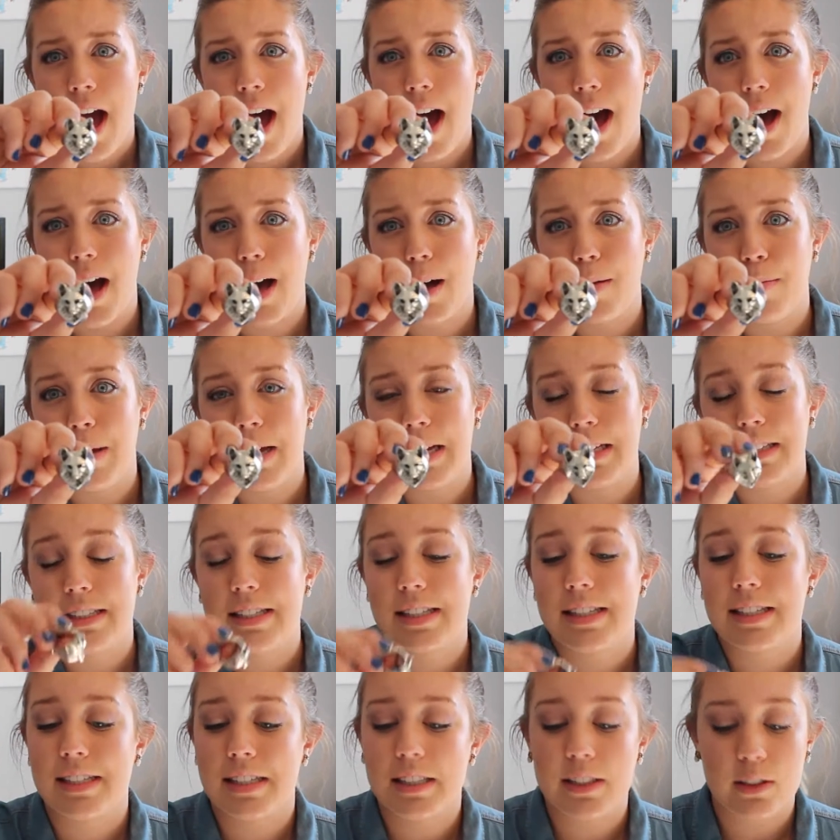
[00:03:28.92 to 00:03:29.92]
It's
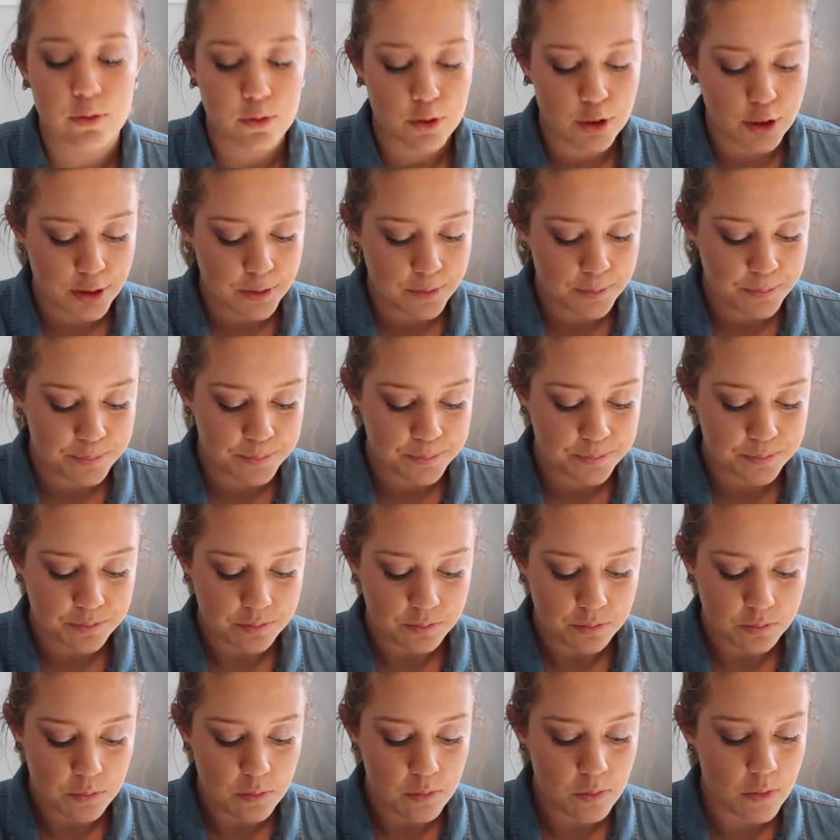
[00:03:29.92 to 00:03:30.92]
silver,
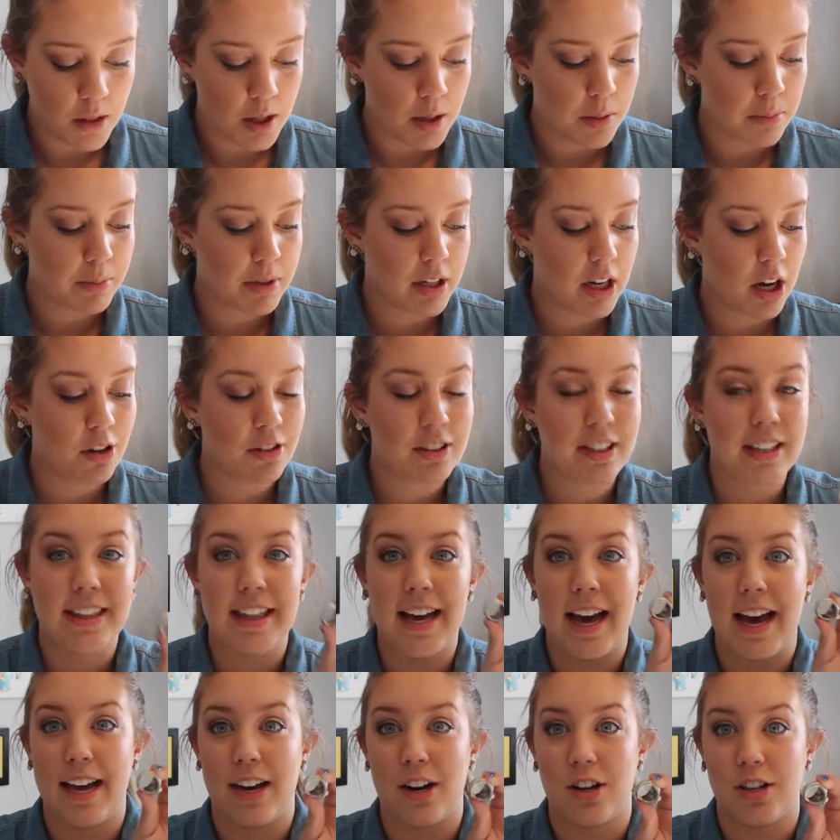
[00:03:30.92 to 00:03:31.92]
but not only that,